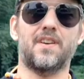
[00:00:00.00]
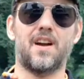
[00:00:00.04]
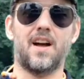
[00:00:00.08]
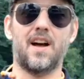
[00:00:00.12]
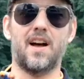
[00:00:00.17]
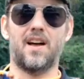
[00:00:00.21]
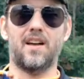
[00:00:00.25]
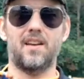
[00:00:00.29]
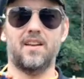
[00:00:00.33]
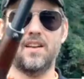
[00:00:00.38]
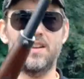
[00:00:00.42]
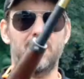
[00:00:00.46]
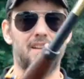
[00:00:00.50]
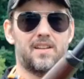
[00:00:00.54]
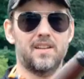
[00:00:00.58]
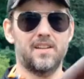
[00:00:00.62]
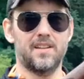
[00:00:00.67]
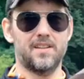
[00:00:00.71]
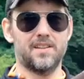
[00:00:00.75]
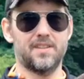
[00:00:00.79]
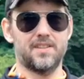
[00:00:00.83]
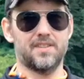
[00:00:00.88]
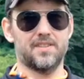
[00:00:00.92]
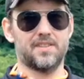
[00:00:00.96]
uh,
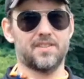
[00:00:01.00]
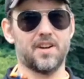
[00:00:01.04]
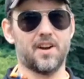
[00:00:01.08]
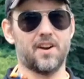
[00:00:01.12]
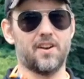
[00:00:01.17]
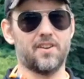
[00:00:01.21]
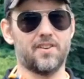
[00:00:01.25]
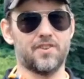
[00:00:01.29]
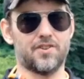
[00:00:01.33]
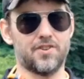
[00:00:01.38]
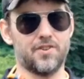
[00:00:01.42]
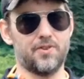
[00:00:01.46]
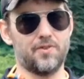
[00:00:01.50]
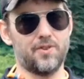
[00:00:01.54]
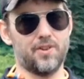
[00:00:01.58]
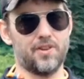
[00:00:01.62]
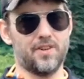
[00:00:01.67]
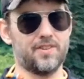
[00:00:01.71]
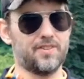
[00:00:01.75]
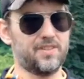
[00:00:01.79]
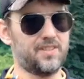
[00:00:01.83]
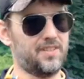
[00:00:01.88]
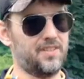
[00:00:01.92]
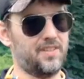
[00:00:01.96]
starter
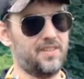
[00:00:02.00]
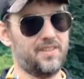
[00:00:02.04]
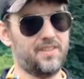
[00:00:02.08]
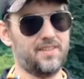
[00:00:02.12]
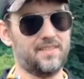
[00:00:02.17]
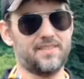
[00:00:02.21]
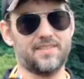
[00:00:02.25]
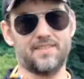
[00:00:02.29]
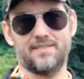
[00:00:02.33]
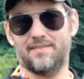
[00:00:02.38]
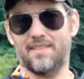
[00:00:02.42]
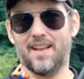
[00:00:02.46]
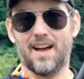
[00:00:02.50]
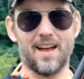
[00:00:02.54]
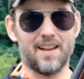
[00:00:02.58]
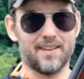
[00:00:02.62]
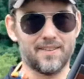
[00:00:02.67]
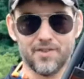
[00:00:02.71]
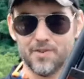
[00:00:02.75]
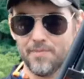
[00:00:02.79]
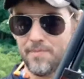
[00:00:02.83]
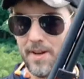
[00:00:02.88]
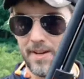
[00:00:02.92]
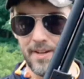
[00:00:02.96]
shooters. not
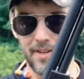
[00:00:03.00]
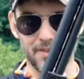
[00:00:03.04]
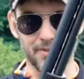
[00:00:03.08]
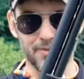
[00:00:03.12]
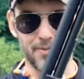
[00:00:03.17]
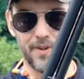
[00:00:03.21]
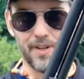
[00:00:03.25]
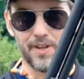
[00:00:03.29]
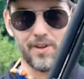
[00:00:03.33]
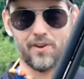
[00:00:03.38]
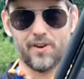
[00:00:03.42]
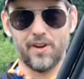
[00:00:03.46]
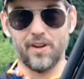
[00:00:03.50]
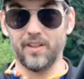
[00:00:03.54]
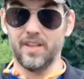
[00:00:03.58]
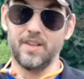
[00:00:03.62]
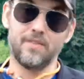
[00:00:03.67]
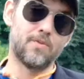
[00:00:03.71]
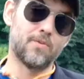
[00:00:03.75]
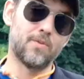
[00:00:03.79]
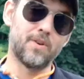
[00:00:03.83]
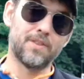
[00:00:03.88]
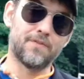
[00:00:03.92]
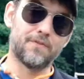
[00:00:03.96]
tremendous recoil,
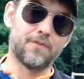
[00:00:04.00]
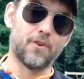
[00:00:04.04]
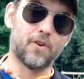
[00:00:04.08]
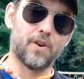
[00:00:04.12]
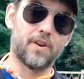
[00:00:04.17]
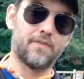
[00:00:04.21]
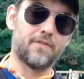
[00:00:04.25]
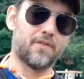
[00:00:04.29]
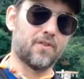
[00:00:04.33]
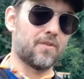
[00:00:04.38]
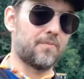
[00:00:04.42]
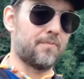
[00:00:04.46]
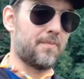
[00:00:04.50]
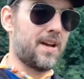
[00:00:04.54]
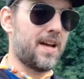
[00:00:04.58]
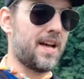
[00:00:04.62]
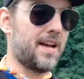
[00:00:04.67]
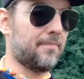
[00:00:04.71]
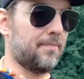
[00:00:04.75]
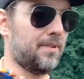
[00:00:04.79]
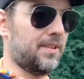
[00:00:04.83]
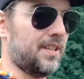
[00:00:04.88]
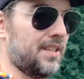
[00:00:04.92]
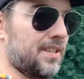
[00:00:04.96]
even with 44
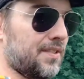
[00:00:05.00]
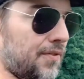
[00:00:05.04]
mag, but these